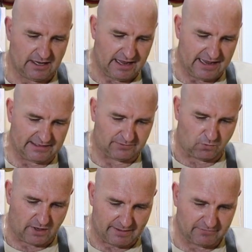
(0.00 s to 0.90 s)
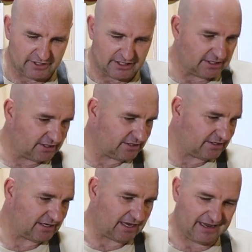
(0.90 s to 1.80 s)
And what
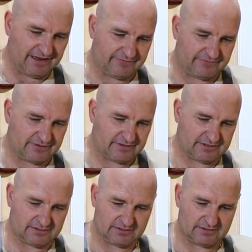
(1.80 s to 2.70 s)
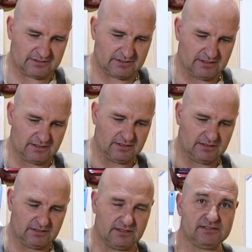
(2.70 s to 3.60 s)
I have,
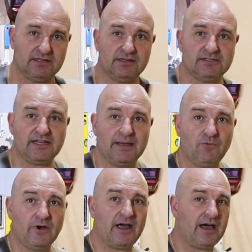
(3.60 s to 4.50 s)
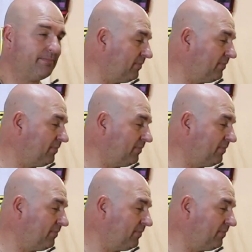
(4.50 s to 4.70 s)
this, the same way I